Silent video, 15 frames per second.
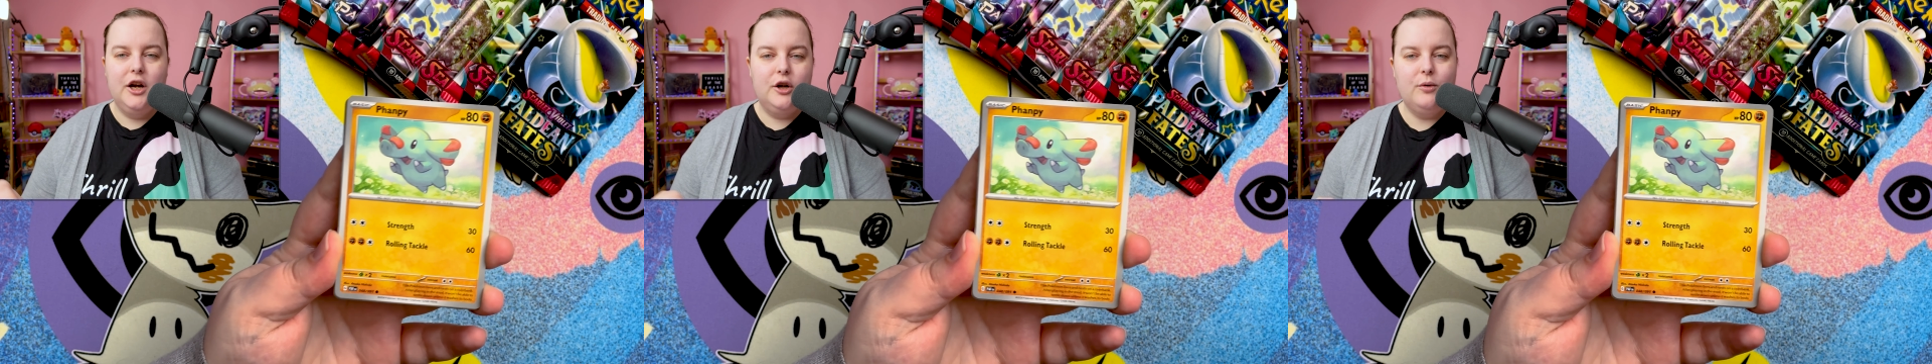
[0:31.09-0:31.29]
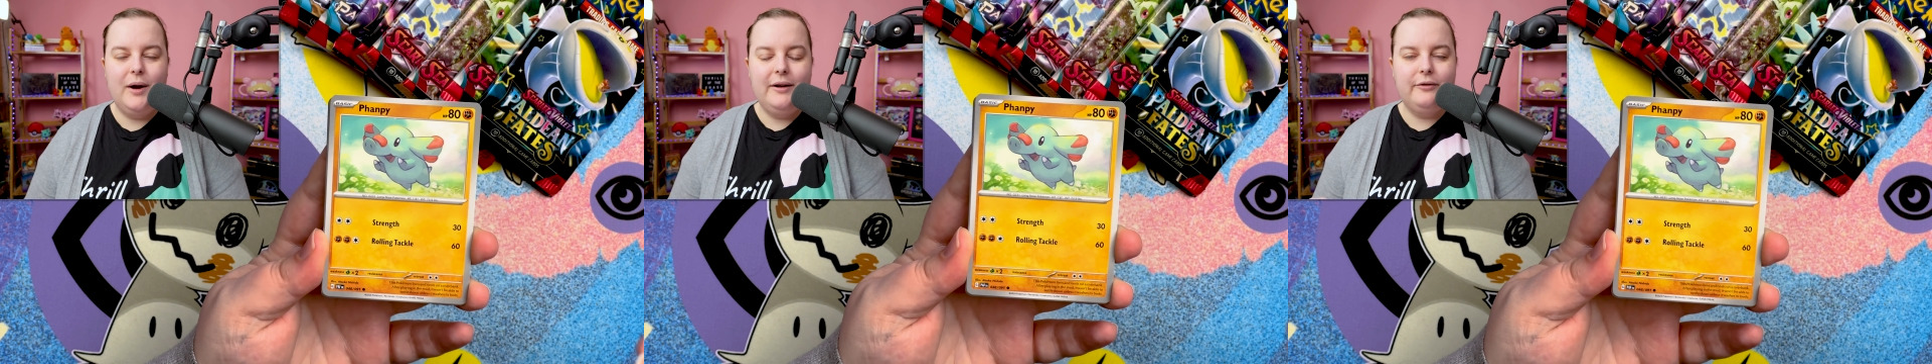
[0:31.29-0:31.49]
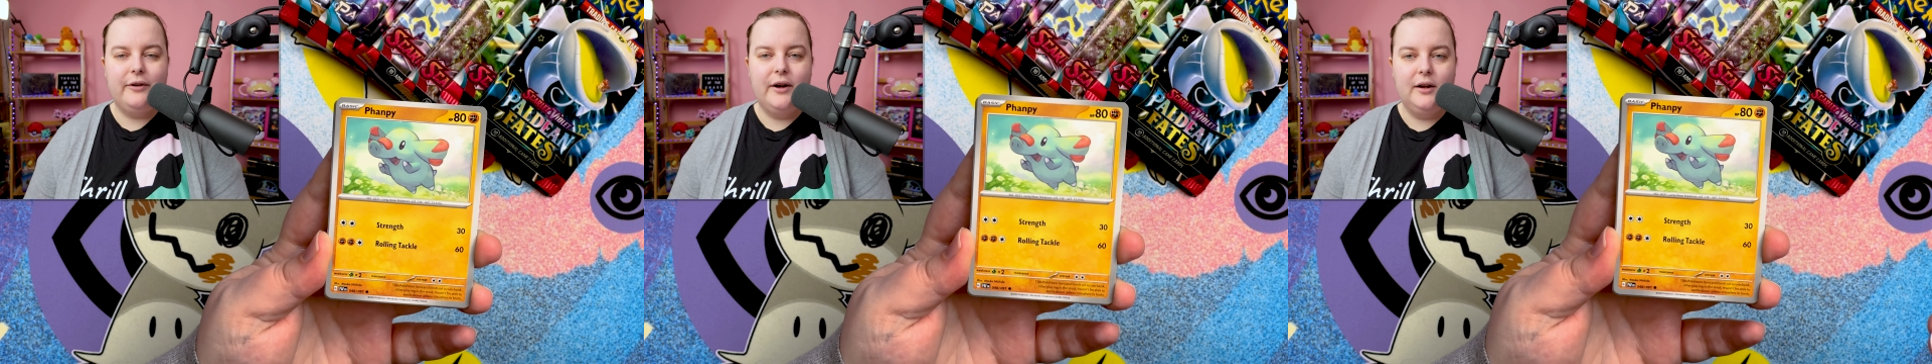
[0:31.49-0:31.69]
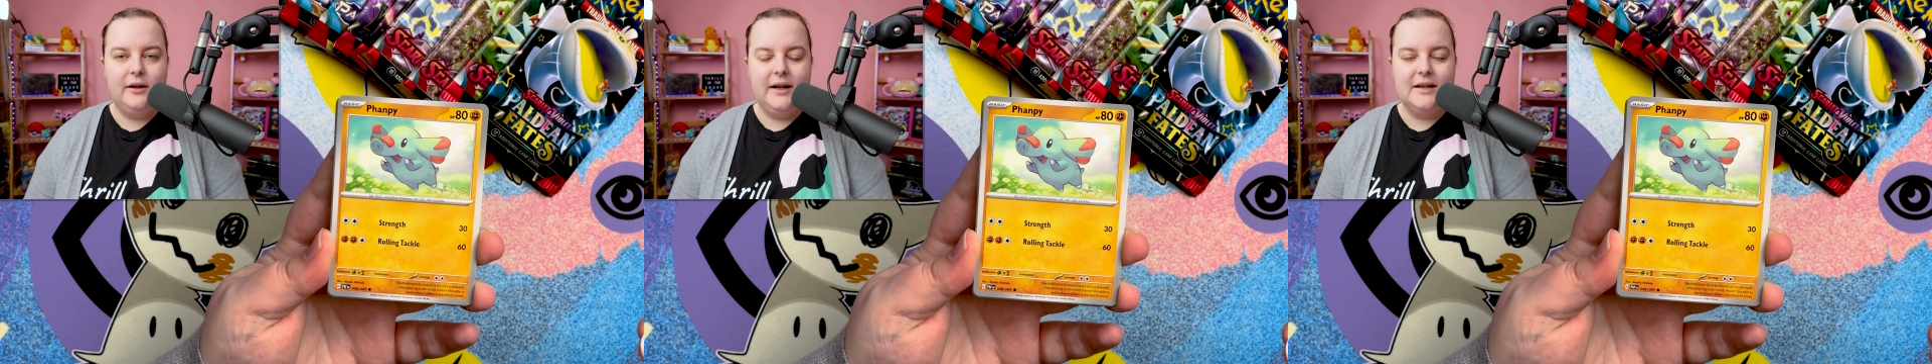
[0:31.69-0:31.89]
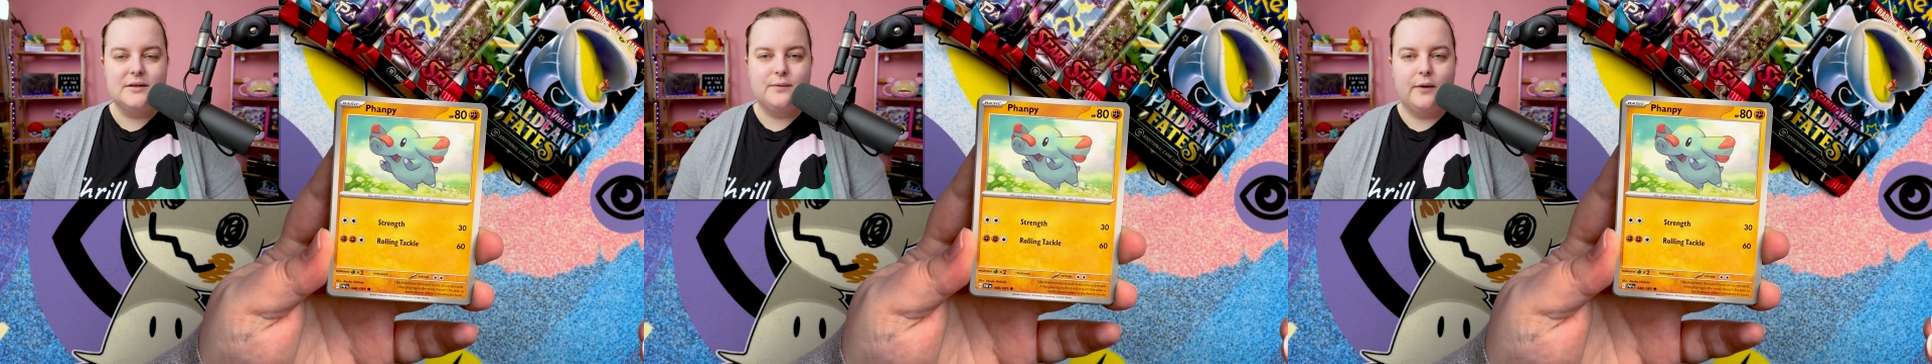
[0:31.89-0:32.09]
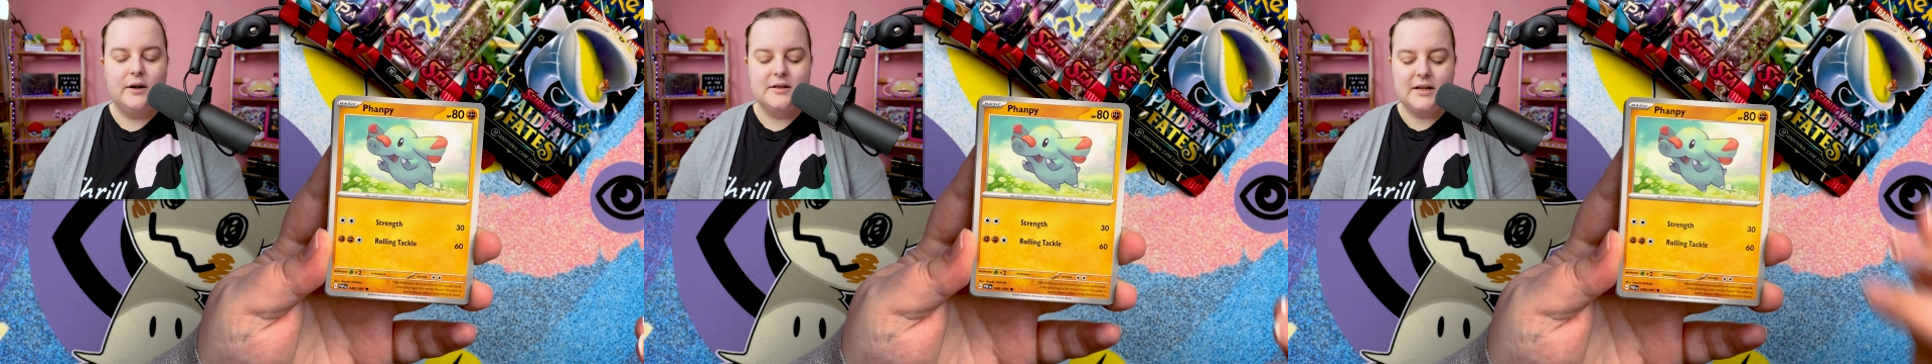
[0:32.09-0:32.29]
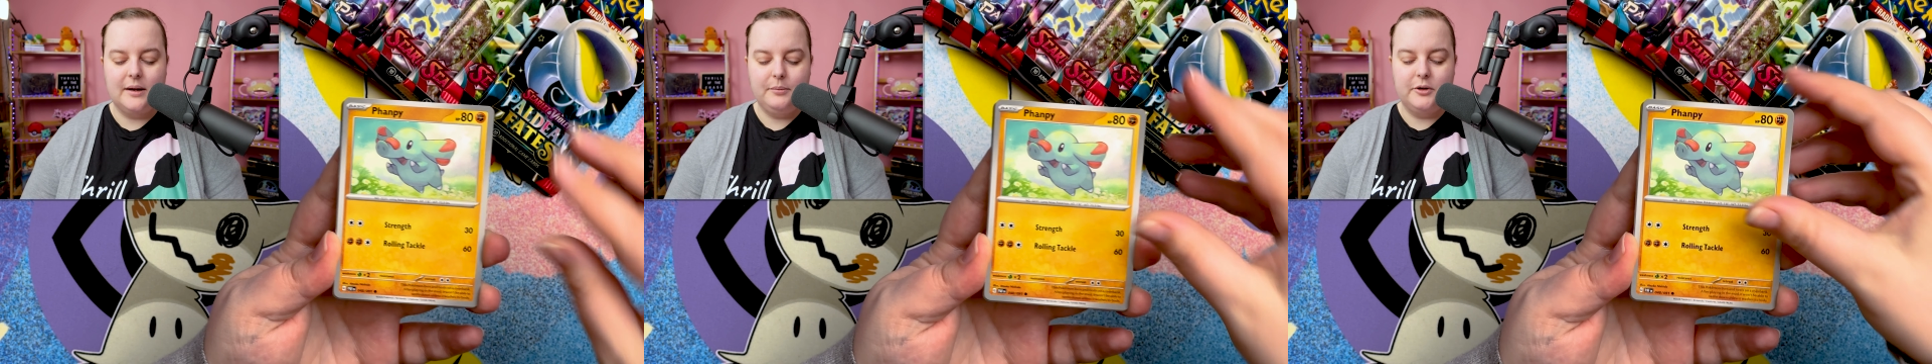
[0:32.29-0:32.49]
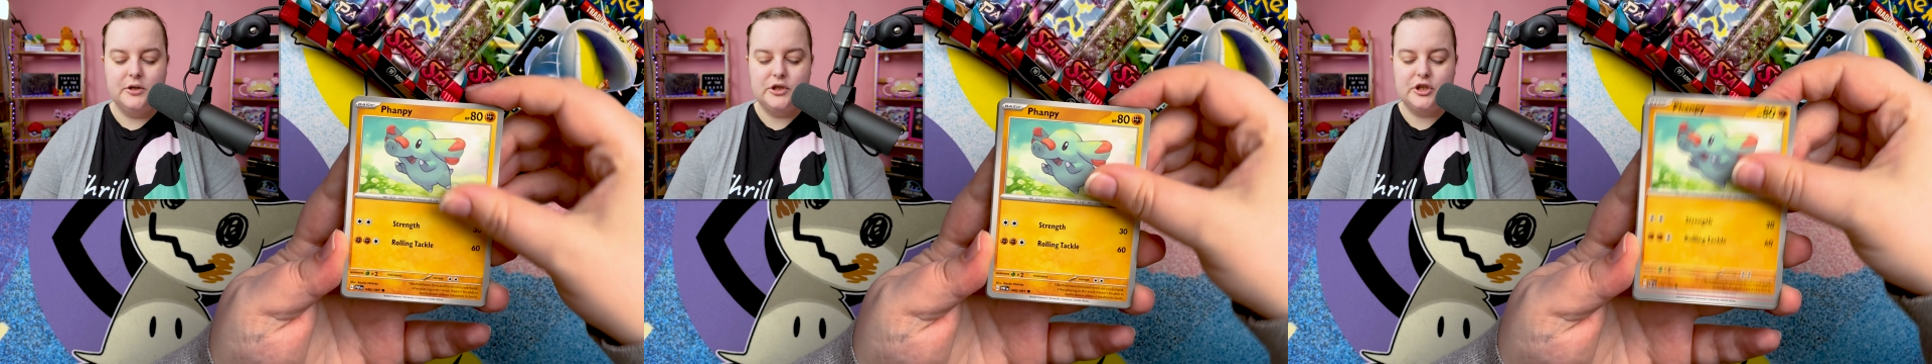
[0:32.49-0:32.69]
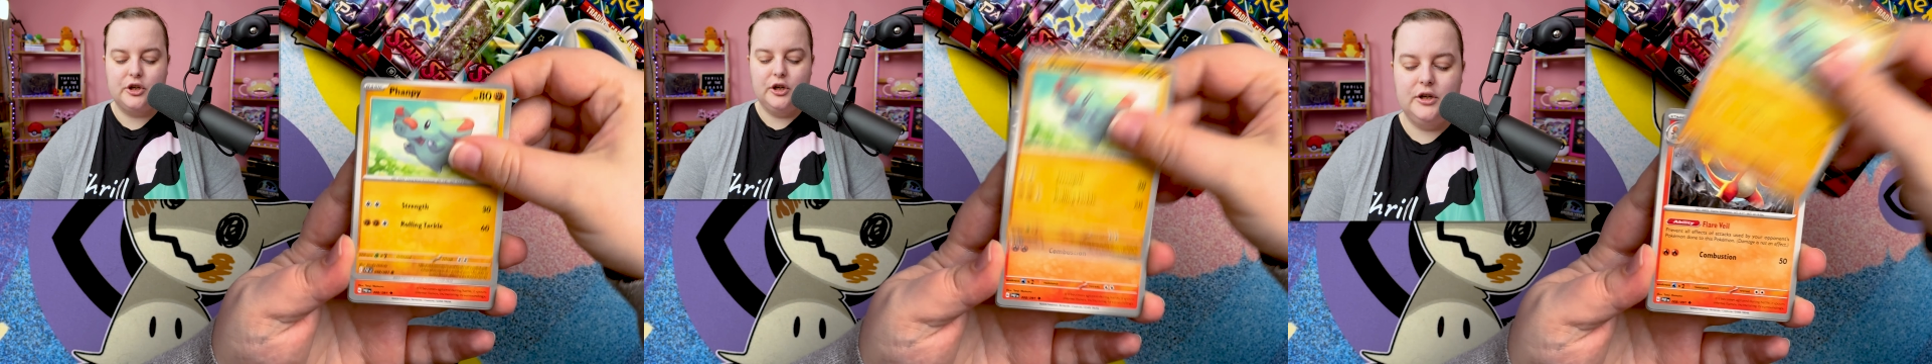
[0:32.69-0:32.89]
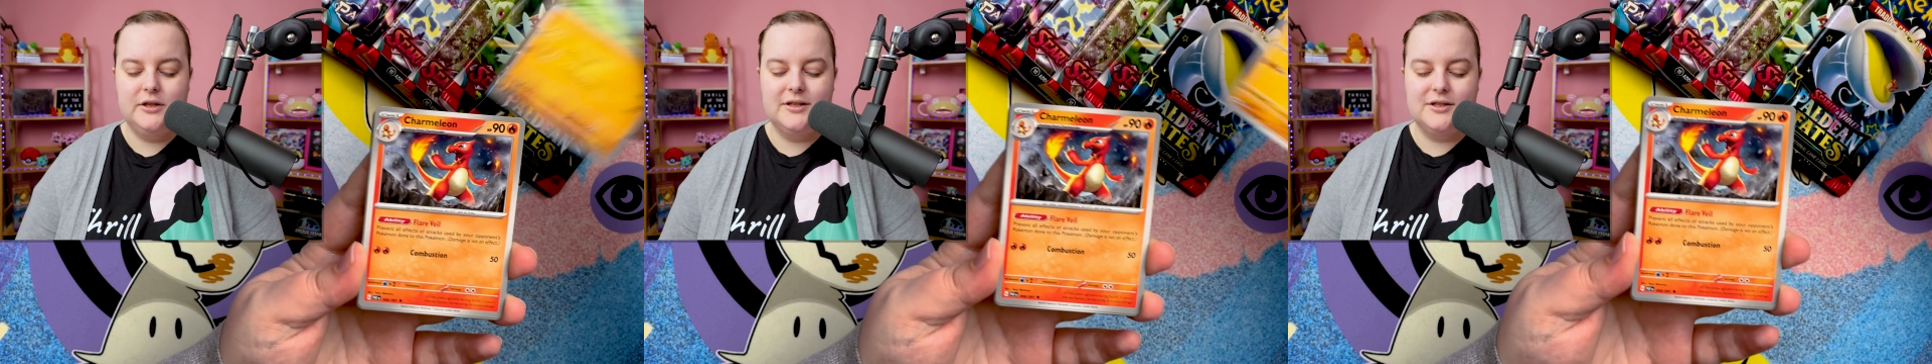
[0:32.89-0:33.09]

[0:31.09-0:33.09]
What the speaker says: quite frankly, as far as I'm concerned,